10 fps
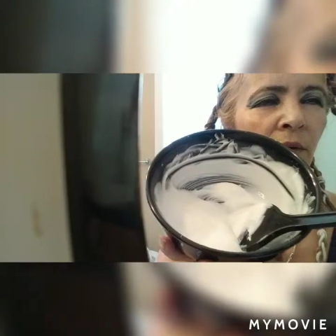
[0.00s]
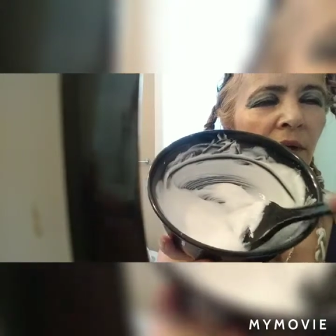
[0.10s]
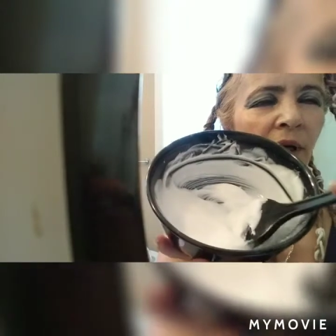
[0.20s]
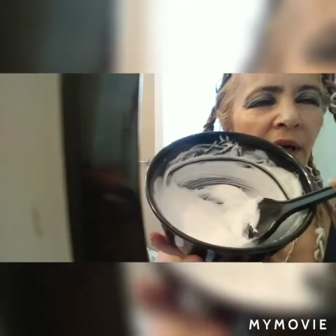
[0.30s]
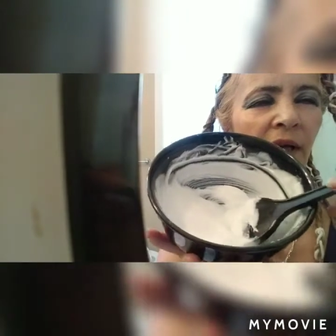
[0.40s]

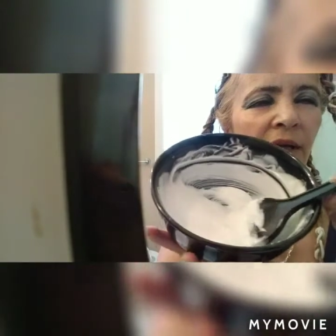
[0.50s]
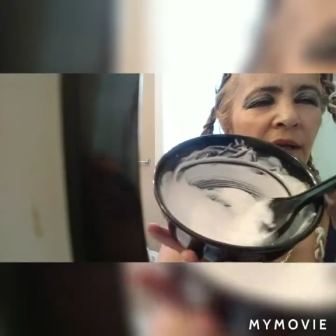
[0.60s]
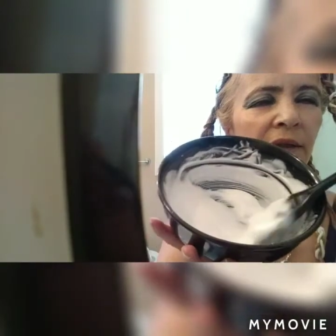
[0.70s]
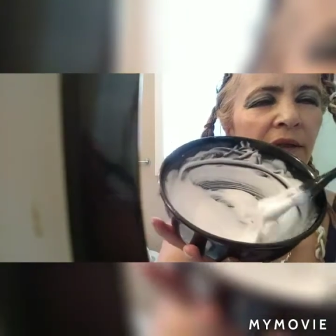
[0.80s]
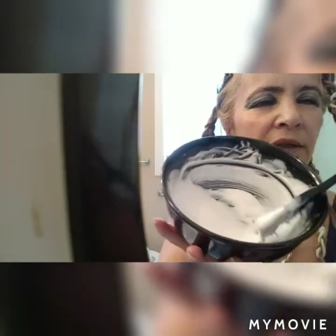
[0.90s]

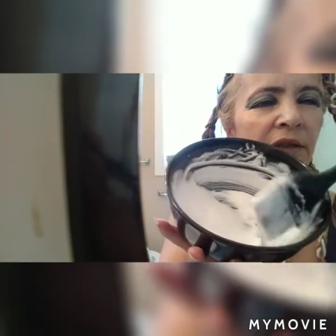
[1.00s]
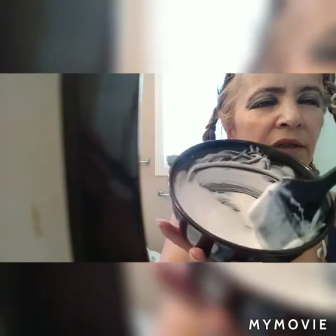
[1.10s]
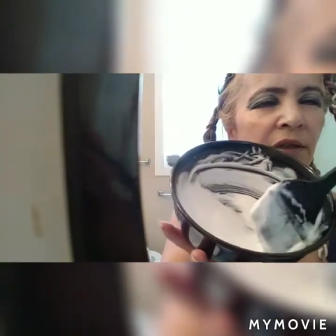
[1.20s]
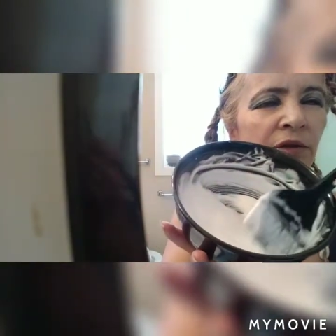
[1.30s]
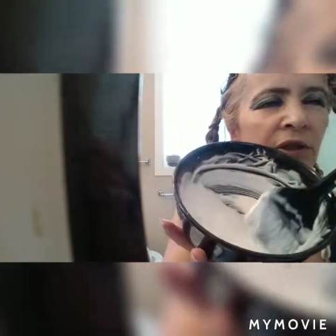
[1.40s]
Okay, this is
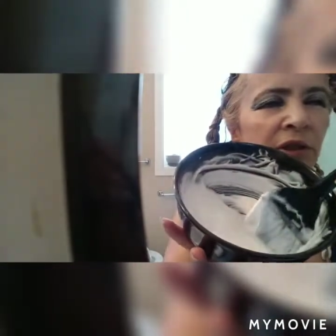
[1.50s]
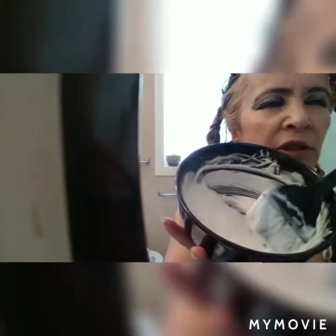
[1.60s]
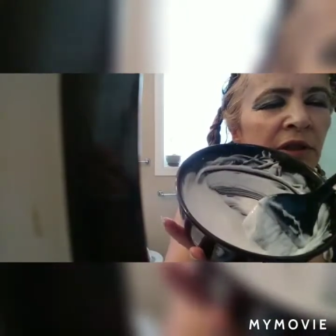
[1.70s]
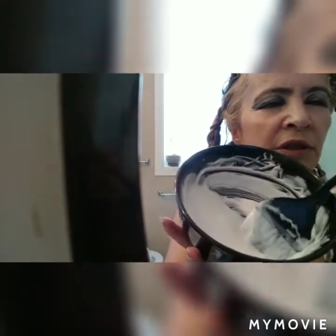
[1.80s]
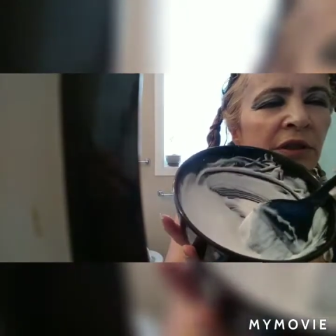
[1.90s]
the
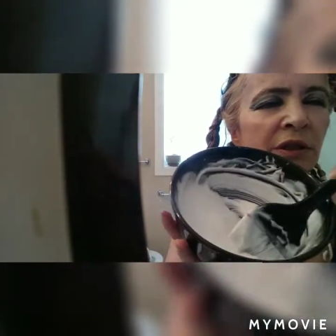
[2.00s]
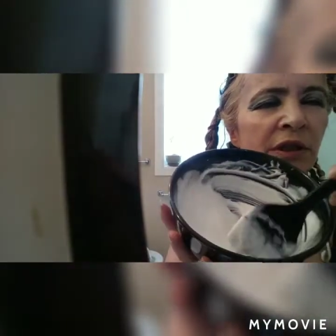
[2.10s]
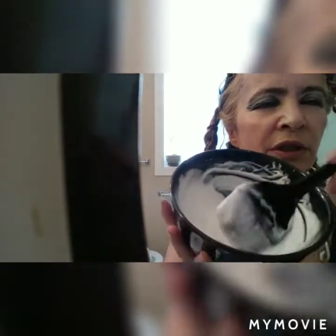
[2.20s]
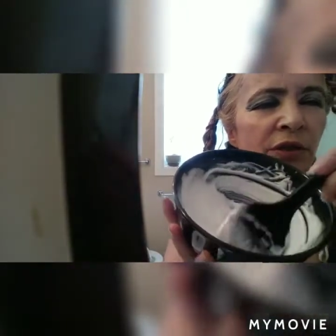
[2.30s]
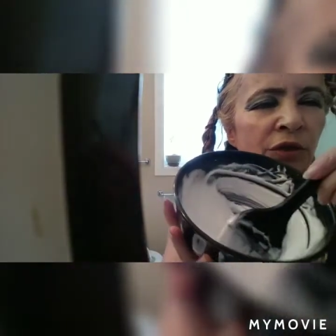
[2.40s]
consistency
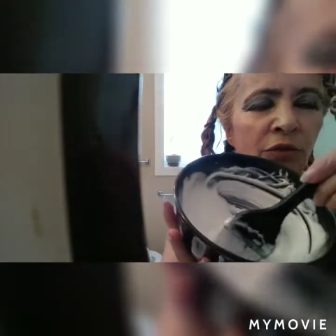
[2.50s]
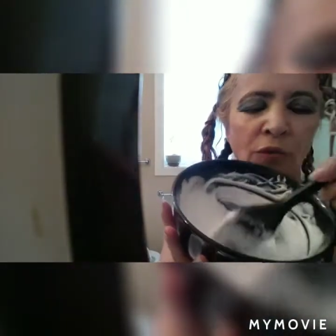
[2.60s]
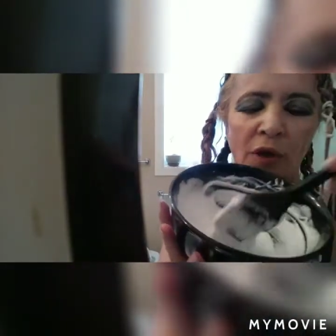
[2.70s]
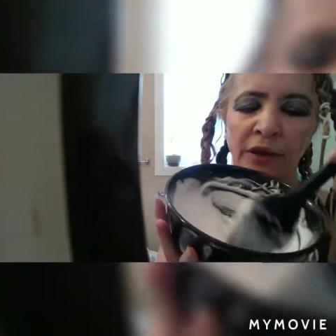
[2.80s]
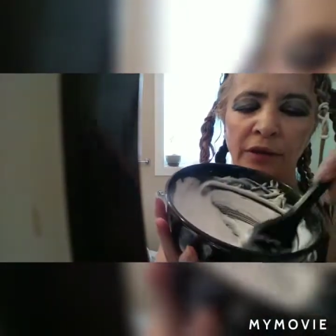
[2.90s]
that you
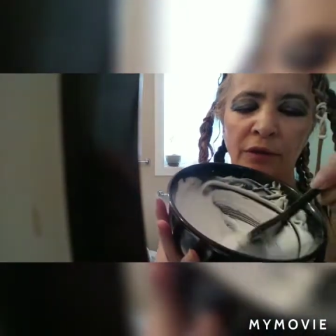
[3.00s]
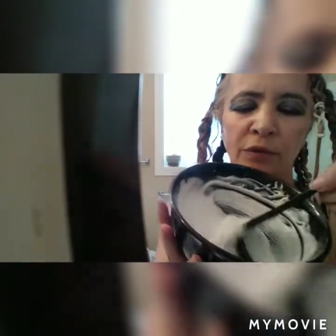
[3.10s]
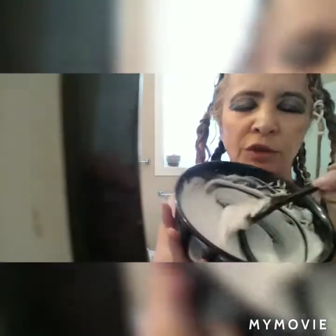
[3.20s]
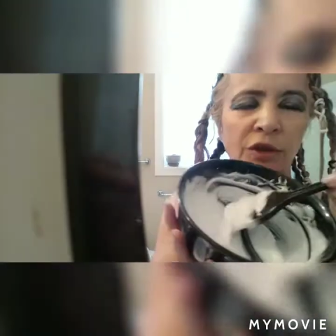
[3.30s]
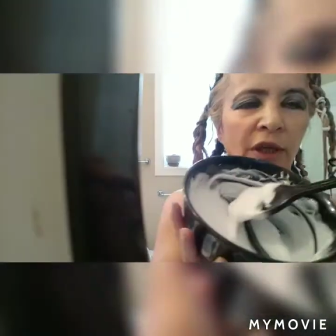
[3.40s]
want,
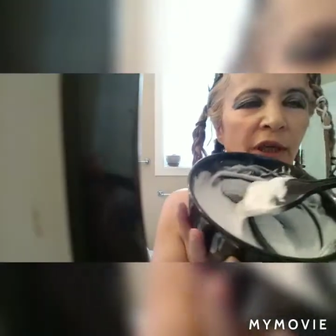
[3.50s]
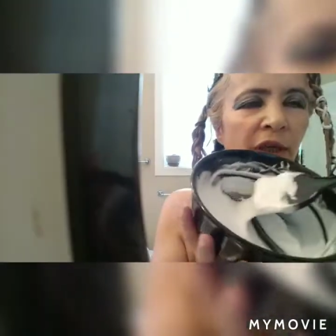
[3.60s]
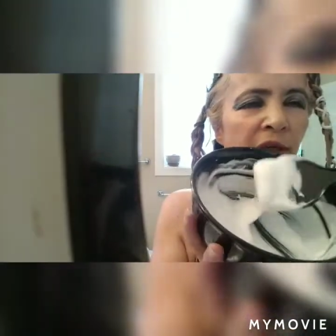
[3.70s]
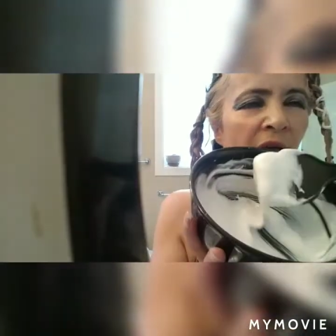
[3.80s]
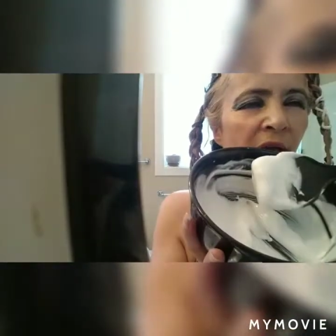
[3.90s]
almost like
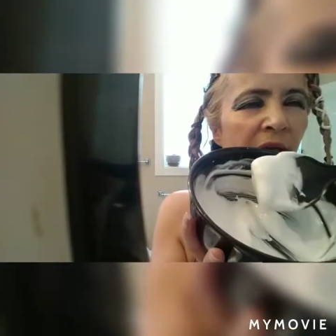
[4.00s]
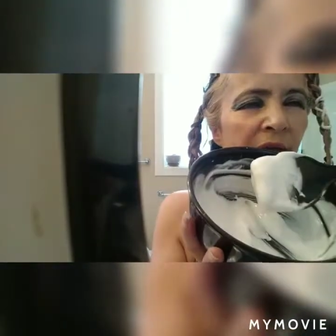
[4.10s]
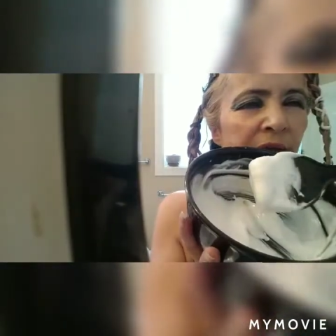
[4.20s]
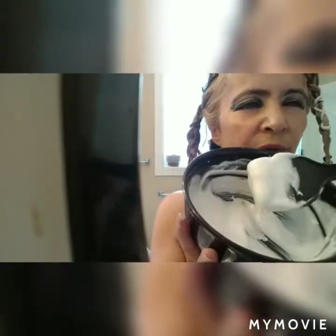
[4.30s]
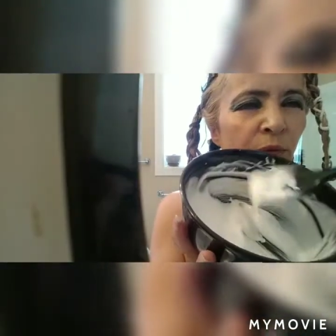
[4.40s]
a
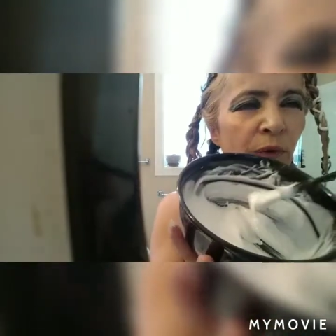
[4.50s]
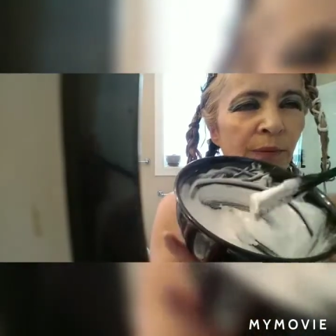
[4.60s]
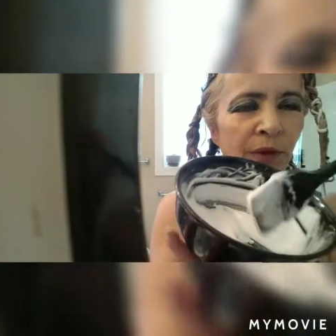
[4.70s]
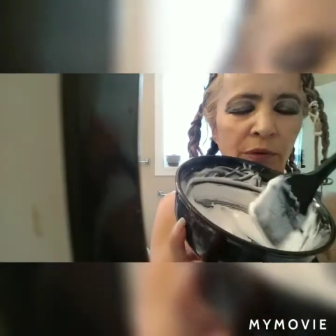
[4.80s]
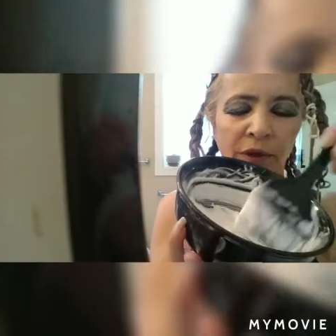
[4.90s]
nice
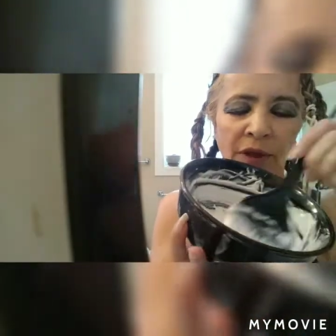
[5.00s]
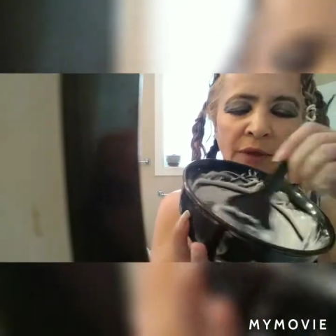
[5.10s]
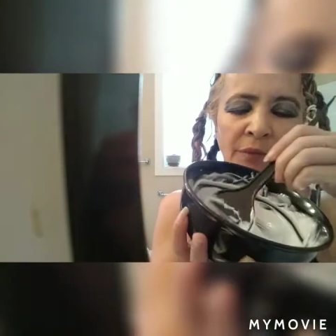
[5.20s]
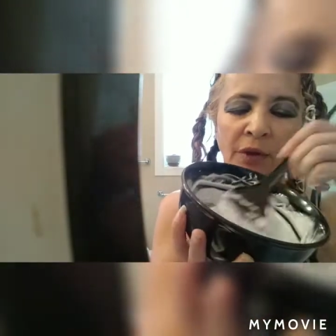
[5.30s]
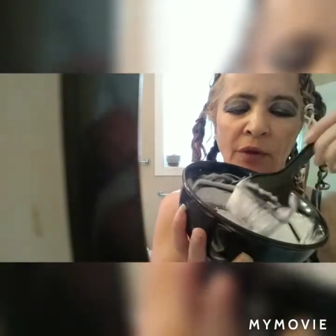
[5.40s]
whipped
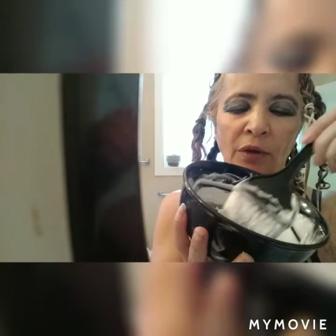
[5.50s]
cream.